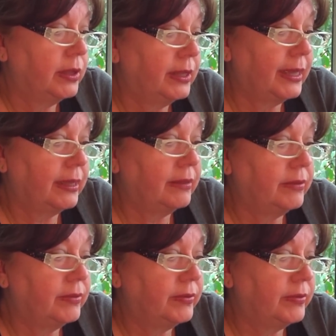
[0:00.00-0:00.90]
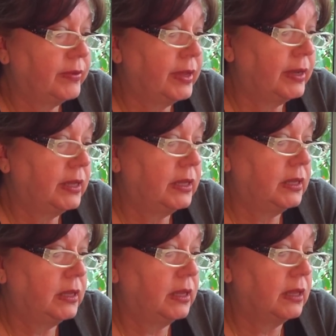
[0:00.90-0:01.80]
Or? yes,
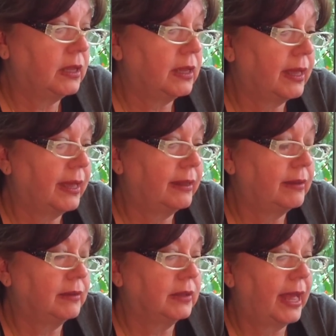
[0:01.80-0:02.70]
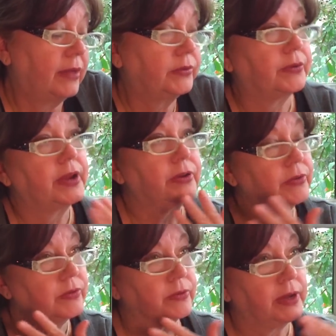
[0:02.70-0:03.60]
and he had
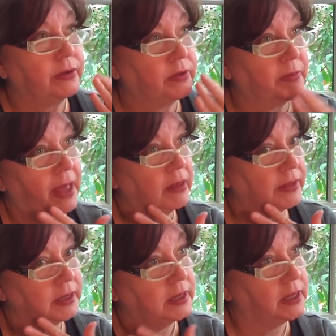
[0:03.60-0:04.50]
lacerations around his mouth.